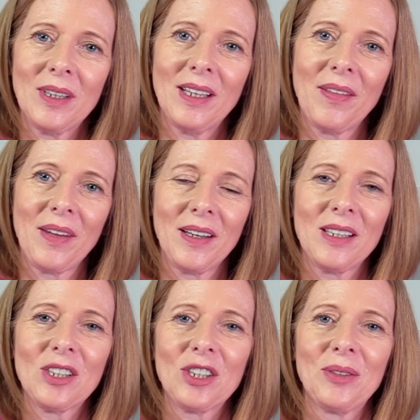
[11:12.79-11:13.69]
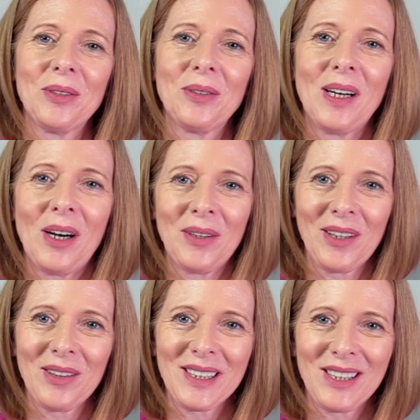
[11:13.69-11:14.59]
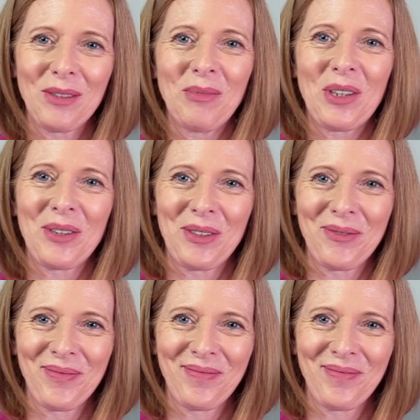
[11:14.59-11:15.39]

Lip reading: and then I show you how it looks tomorrow.